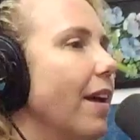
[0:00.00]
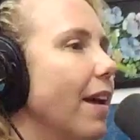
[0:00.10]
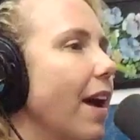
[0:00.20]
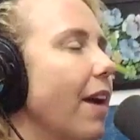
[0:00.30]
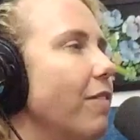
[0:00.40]

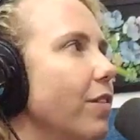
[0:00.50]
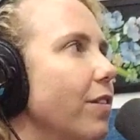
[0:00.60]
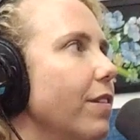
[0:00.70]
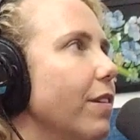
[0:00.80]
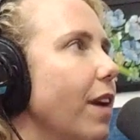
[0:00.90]
They have
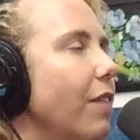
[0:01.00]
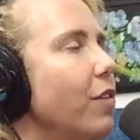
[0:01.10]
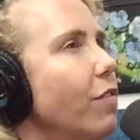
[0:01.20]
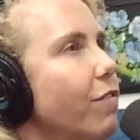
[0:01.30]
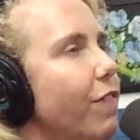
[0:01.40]
really. You, have
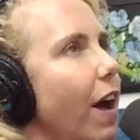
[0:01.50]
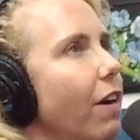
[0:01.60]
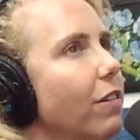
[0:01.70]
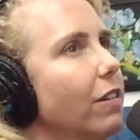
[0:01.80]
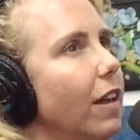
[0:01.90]
you
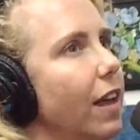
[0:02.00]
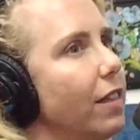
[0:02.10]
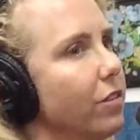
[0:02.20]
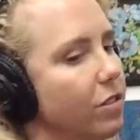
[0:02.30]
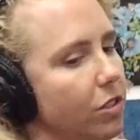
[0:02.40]
found it. like
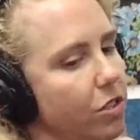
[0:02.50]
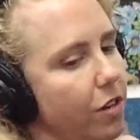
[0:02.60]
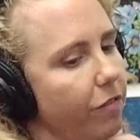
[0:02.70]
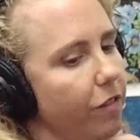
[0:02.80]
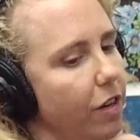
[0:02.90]
there's a
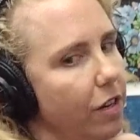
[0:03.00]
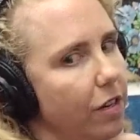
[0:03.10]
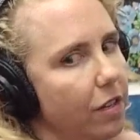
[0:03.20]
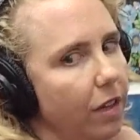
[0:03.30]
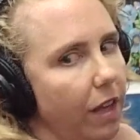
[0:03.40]

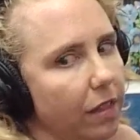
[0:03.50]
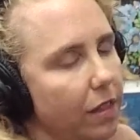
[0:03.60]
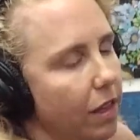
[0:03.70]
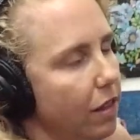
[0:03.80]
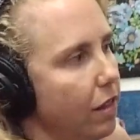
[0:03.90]
different like
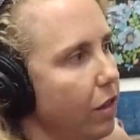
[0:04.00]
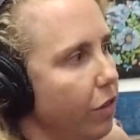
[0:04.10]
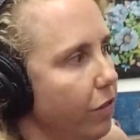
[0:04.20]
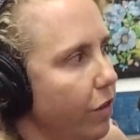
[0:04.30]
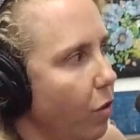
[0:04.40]
that
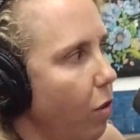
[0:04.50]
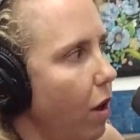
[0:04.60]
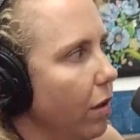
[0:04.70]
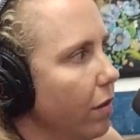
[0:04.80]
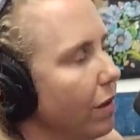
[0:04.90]
your the
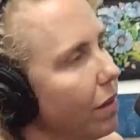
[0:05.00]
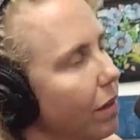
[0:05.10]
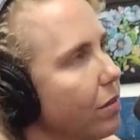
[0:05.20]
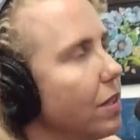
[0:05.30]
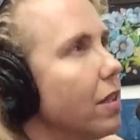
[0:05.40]
qual I
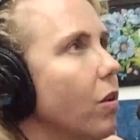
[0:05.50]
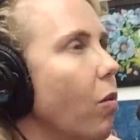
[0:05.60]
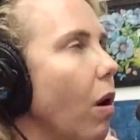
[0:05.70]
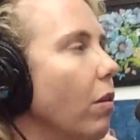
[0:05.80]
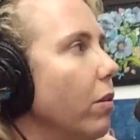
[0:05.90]
don't say the
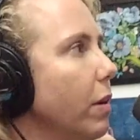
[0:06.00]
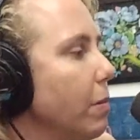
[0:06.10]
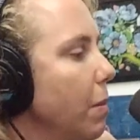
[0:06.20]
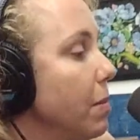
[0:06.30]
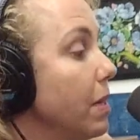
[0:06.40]
quality
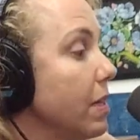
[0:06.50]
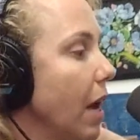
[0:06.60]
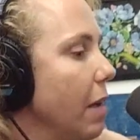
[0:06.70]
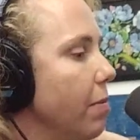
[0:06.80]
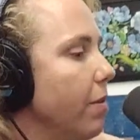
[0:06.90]
maybe the
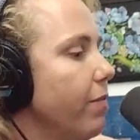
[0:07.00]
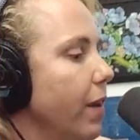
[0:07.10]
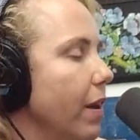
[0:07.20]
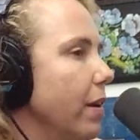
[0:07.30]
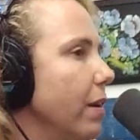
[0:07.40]
type of
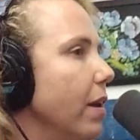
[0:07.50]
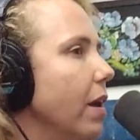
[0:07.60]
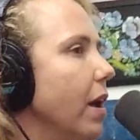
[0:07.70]
fan